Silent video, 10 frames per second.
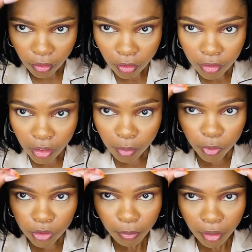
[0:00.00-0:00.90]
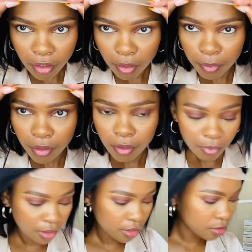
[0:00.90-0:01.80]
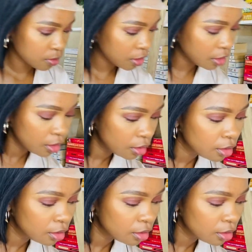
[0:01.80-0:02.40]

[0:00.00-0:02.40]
Doing a motion makeup here as well